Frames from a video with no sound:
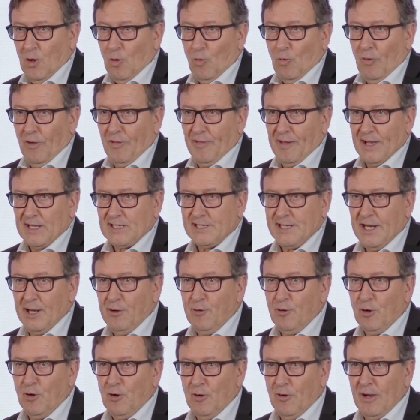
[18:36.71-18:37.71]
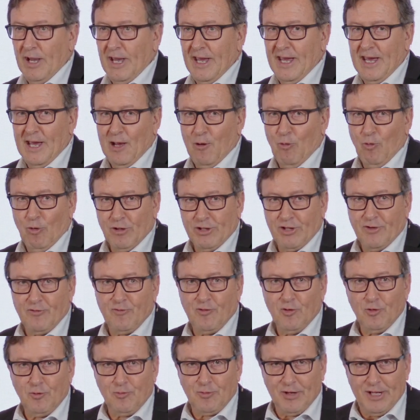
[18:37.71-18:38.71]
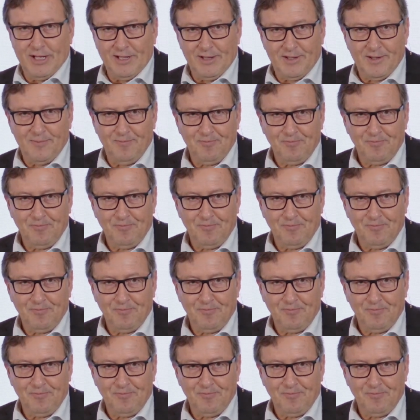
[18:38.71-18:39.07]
with a zero water footprint.